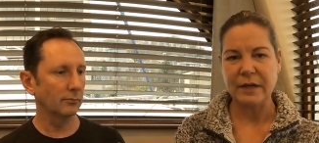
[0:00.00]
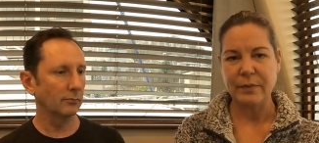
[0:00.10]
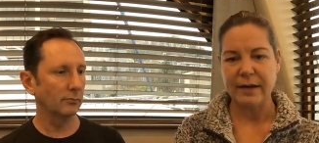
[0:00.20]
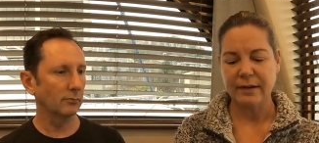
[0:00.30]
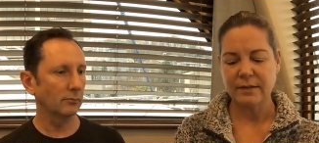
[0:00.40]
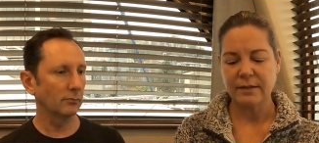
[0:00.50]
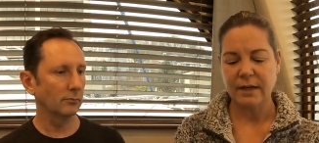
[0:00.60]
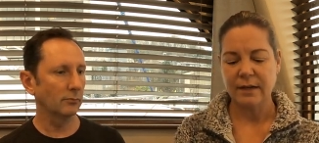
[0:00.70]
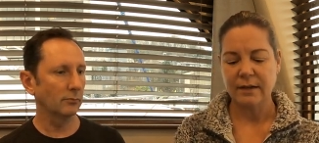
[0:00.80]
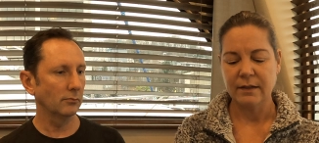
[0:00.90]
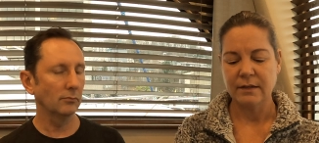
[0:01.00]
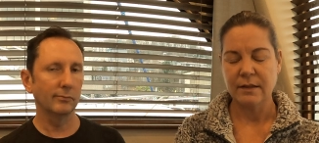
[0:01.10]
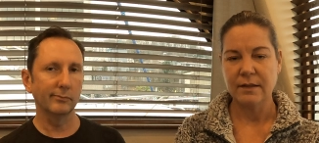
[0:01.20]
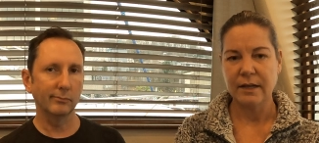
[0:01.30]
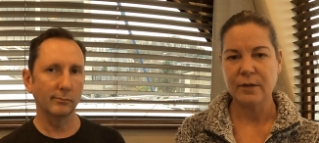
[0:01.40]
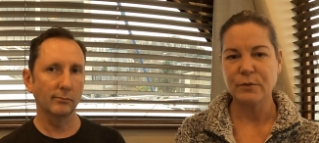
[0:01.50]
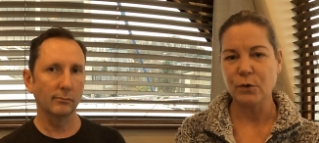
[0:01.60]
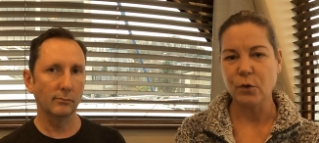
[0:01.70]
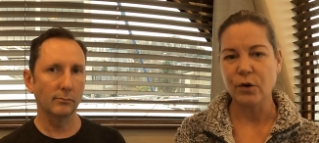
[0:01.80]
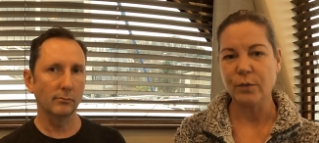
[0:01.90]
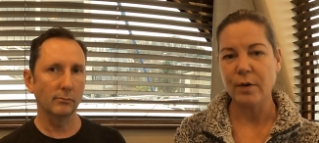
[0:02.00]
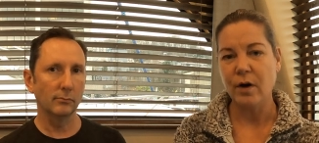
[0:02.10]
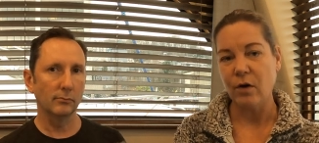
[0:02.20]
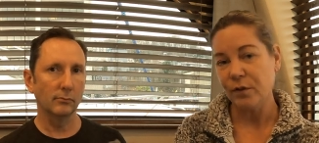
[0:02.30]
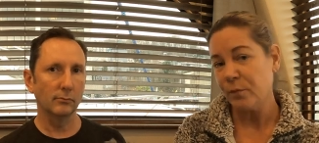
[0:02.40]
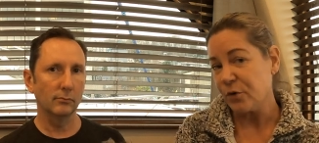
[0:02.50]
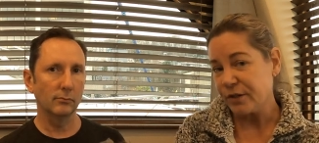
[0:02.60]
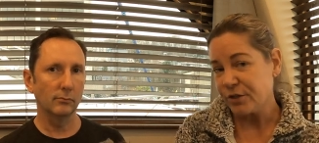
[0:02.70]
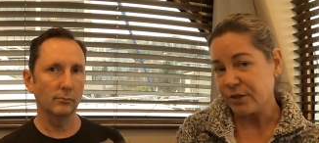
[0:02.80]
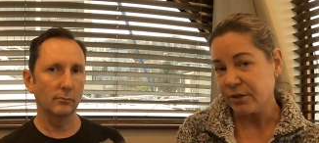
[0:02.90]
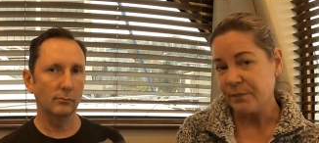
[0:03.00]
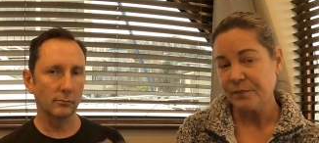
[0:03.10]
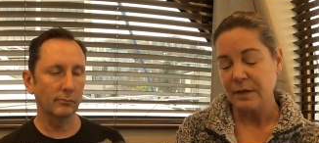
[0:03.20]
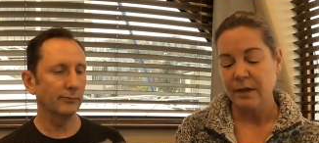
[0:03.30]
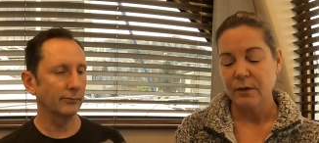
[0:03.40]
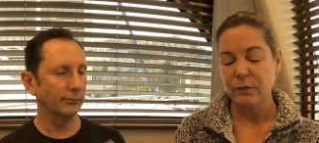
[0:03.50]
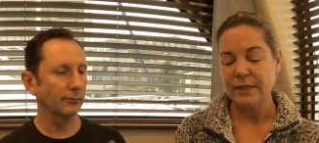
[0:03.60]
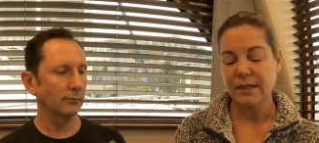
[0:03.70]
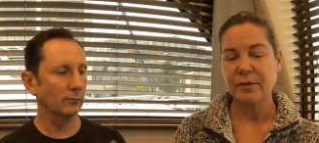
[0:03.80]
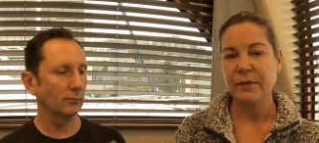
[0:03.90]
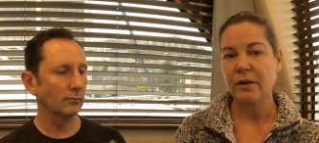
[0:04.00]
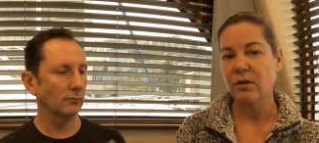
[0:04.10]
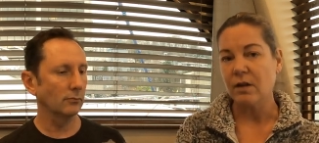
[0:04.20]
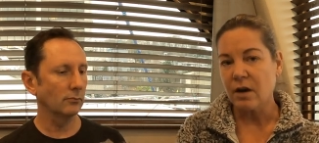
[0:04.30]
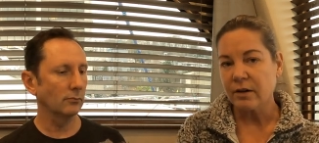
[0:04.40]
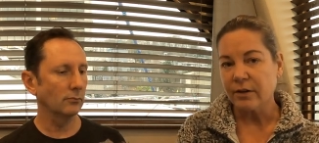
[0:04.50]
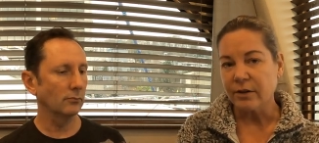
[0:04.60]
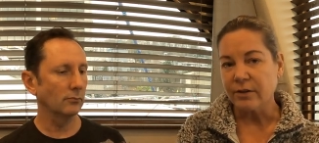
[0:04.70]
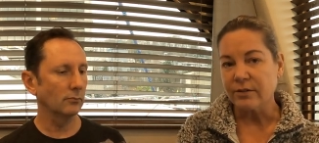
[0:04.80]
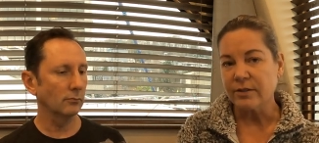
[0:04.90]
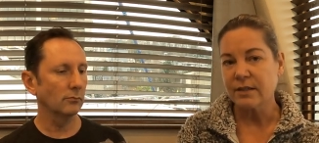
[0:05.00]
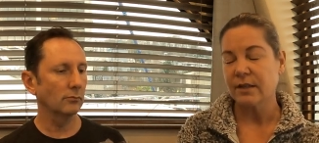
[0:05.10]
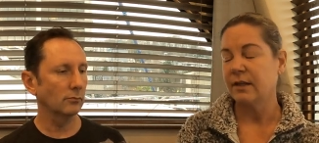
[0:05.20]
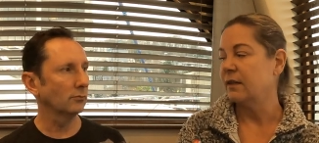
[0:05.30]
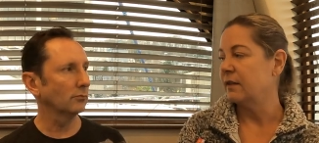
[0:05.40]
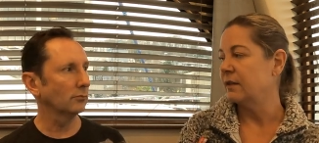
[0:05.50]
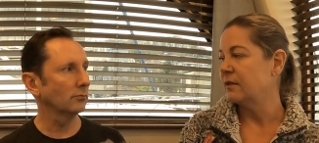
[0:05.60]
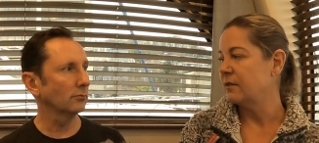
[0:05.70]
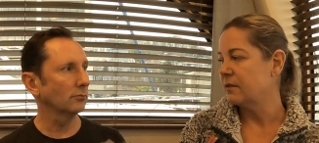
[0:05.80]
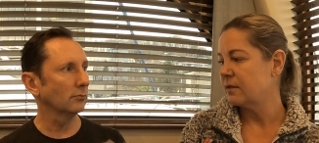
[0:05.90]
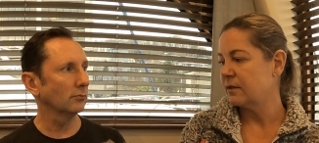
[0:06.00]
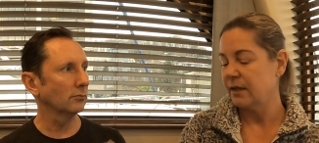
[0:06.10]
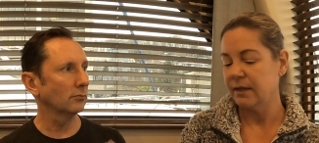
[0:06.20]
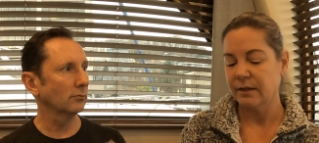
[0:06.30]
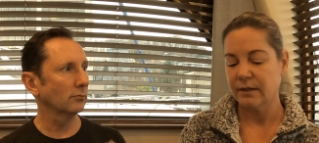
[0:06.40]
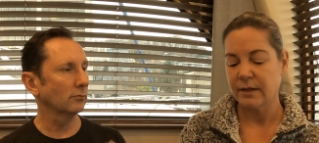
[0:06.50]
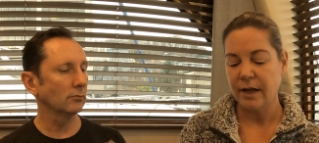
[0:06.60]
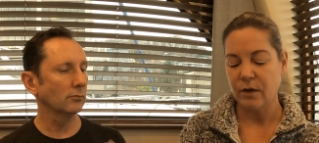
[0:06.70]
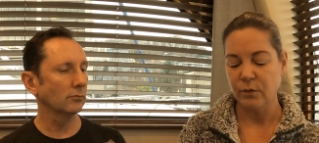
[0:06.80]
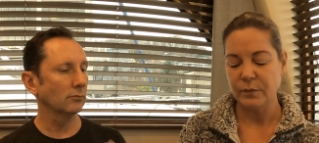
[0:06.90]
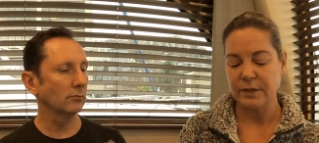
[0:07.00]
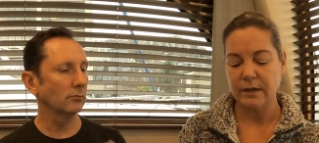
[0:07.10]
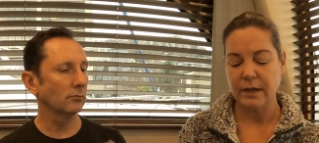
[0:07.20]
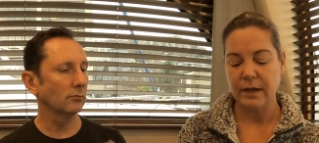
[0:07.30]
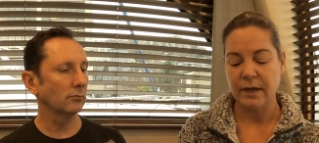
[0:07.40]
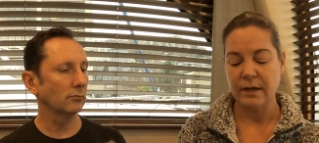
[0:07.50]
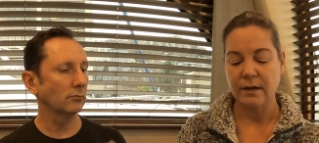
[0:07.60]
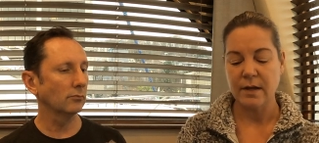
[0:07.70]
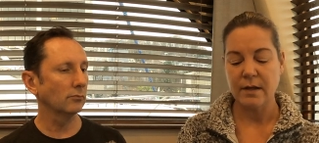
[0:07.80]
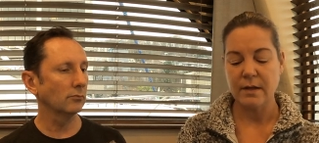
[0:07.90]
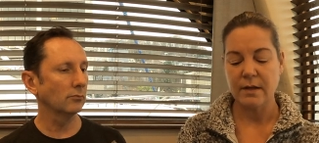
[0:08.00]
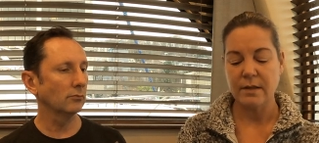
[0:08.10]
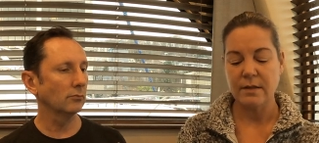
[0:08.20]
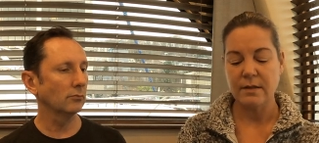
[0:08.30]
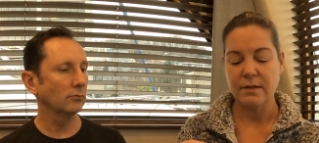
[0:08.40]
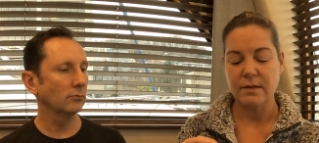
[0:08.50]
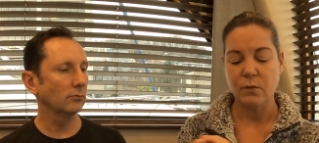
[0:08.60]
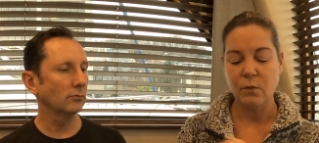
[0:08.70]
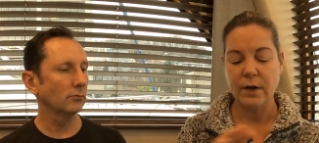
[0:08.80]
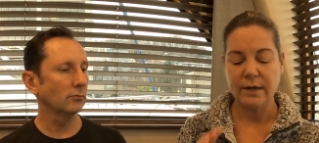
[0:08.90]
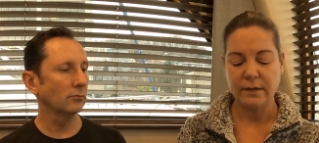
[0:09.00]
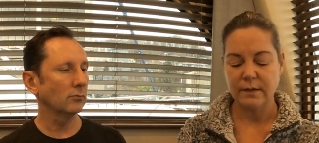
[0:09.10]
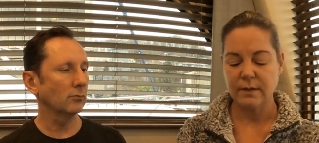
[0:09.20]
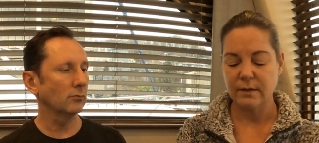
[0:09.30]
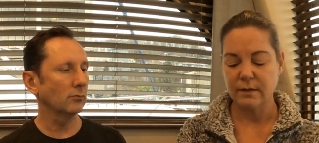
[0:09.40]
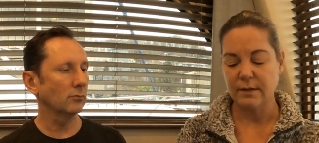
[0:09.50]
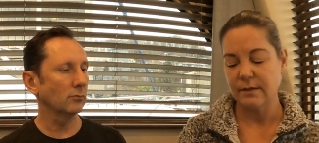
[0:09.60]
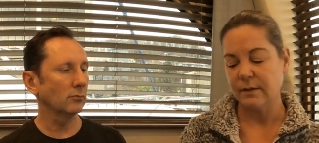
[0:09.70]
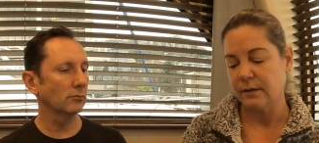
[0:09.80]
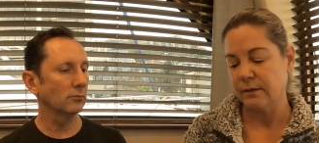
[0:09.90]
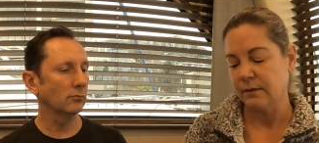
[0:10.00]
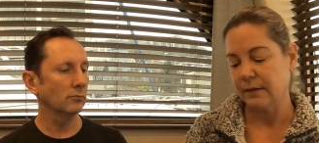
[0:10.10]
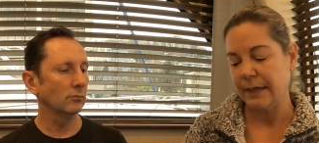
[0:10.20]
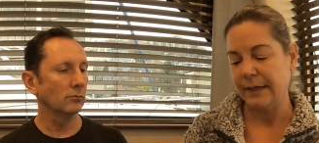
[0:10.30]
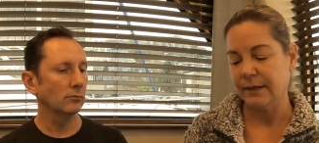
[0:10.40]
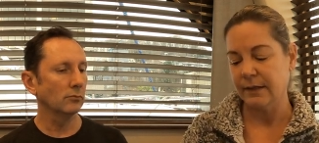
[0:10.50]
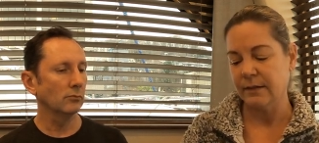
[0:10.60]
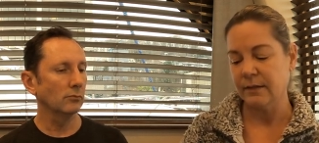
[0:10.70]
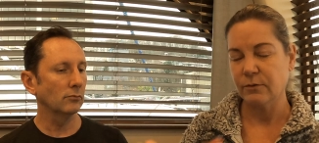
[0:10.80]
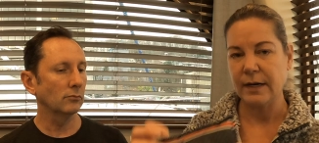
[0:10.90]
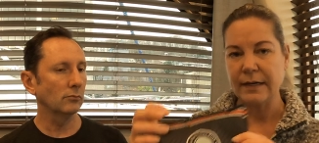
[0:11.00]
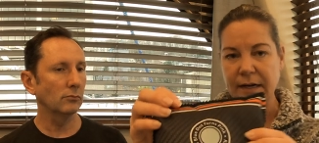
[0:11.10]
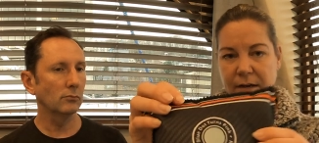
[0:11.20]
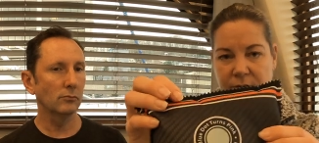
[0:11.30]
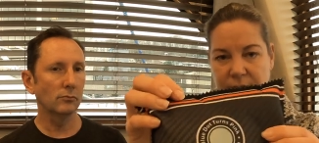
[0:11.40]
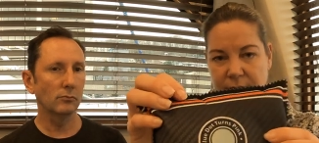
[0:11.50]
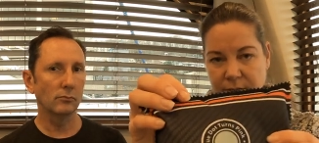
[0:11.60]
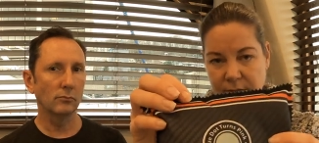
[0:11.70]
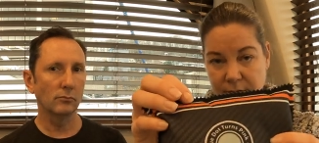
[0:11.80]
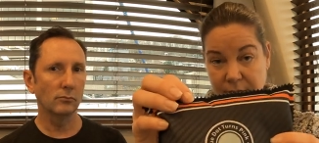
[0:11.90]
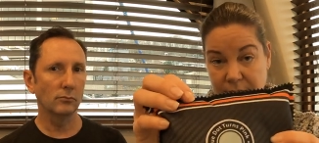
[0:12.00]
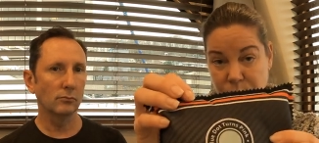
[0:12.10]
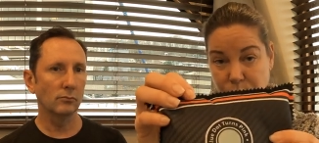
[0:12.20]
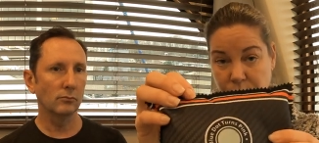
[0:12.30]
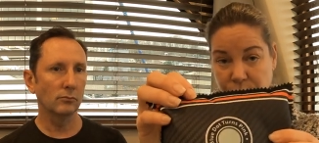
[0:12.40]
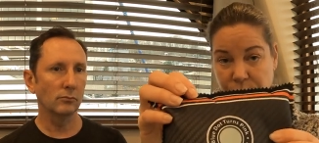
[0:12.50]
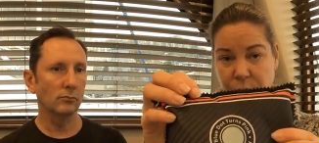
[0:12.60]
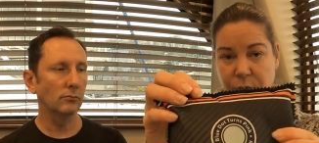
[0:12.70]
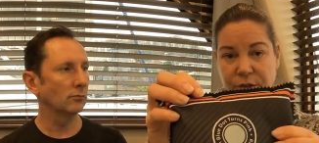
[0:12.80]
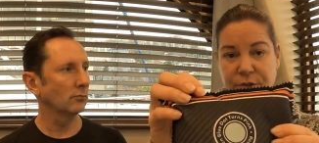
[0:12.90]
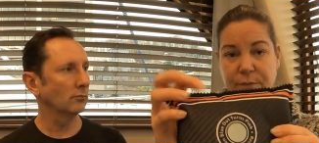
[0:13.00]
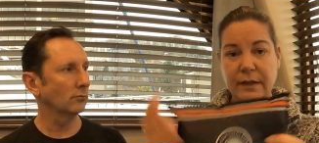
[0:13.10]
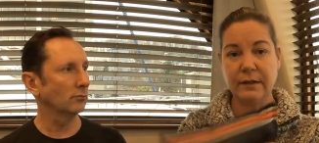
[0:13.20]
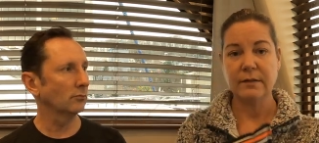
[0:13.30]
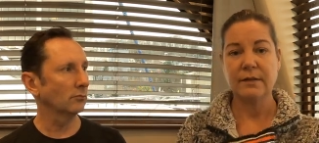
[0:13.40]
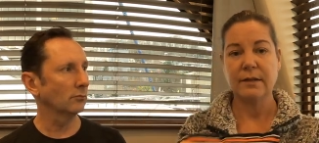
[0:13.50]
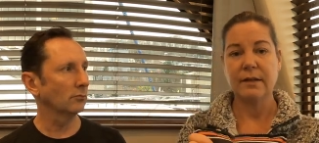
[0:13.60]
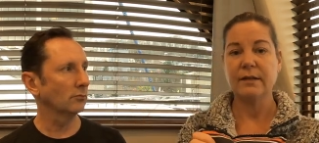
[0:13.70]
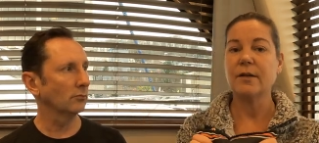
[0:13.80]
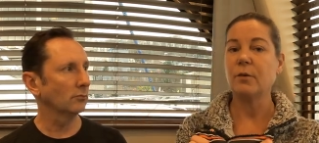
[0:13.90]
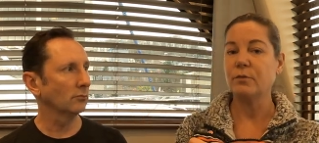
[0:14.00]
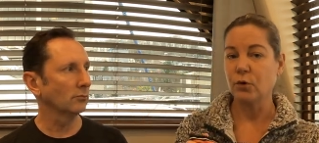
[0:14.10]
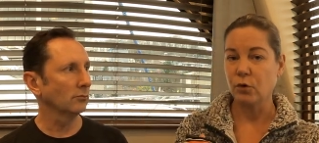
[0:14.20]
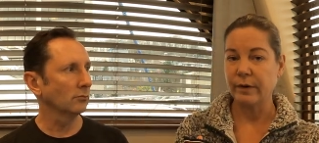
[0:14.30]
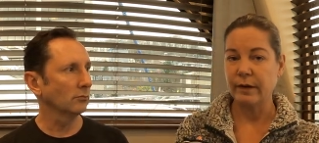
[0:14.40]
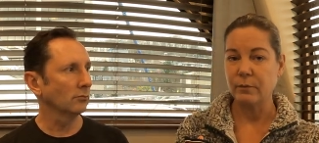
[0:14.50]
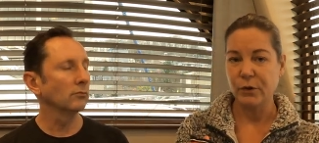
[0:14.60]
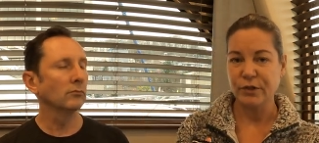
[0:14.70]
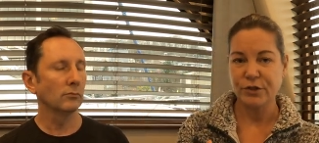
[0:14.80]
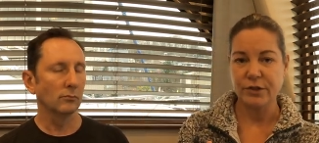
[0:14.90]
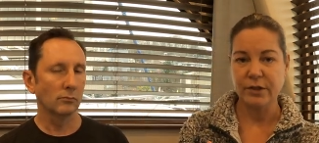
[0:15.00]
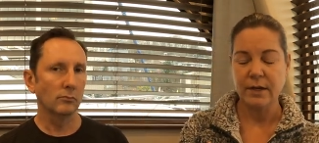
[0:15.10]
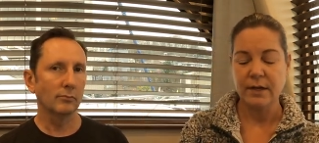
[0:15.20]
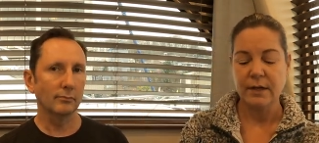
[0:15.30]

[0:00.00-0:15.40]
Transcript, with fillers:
Speaker 1: bean bags and they absorb all the moisture. We stick them in our lockers and it helps. And what this little guy does right now, it is blue, which means it is absorbing moisture.